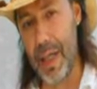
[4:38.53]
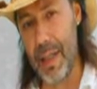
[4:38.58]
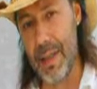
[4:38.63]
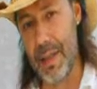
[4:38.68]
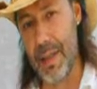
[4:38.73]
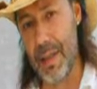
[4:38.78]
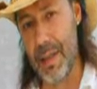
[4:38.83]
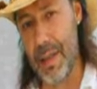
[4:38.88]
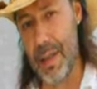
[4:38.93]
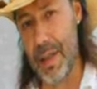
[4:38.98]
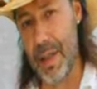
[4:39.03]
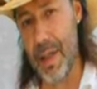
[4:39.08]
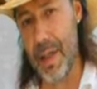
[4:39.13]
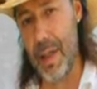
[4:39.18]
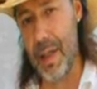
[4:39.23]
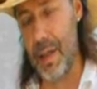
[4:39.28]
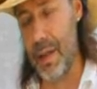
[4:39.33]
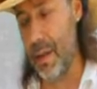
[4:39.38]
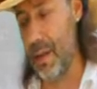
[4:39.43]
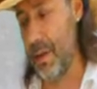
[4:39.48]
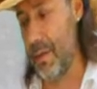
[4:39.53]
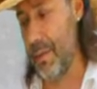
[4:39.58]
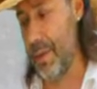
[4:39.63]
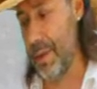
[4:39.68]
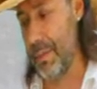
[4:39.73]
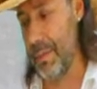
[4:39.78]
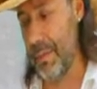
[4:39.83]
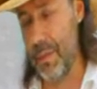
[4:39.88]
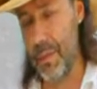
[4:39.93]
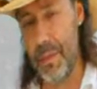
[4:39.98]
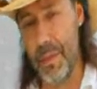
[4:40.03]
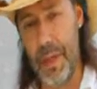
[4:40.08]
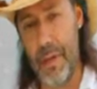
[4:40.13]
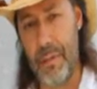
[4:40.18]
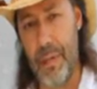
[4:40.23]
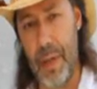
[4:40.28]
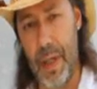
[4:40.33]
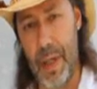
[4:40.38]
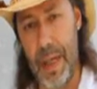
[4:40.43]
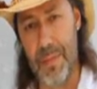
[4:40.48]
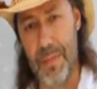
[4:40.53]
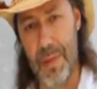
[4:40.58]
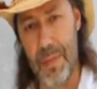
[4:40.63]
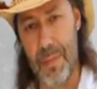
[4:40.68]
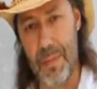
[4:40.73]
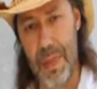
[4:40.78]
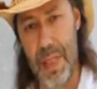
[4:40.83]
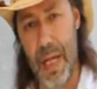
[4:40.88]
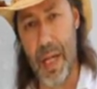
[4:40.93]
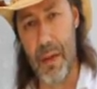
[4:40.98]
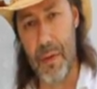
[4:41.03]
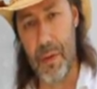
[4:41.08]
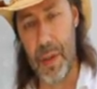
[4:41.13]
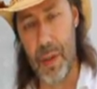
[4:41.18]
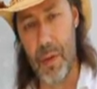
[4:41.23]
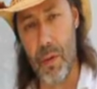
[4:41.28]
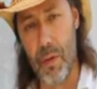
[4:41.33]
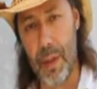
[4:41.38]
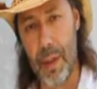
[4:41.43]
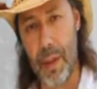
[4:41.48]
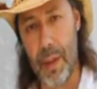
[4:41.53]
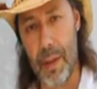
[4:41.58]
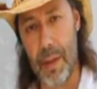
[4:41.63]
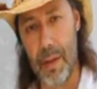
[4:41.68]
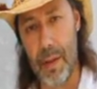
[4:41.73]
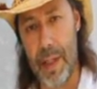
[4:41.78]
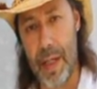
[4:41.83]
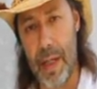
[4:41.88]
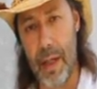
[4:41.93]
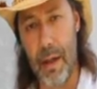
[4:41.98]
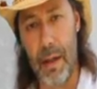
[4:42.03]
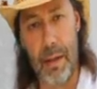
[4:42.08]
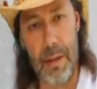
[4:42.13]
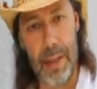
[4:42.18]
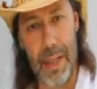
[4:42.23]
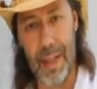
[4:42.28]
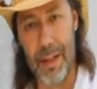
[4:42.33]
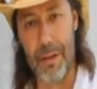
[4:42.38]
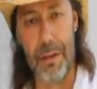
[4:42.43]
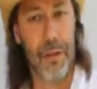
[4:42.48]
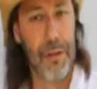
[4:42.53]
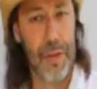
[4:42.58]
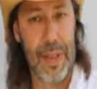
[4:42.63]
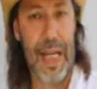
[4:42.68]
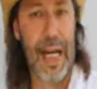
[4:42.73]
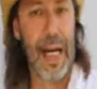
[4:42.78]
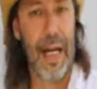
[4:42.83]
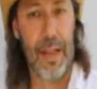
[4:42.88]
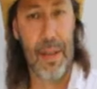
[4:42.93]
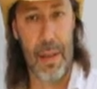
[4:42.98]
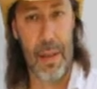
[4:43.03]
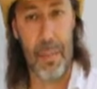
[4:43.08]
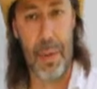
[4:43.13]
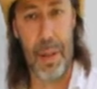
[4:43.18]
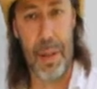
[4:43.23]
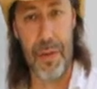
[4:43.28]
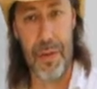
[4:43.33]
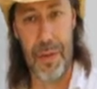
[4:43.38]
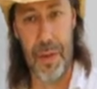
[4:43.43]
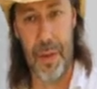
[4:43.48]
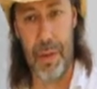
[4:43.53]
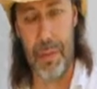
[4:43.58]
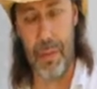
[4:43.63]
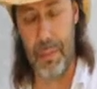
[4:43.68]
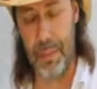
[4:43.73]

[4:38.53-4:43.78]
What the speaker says: cases, if I have some celery going on or a carrot, then I'll use that as a plunger.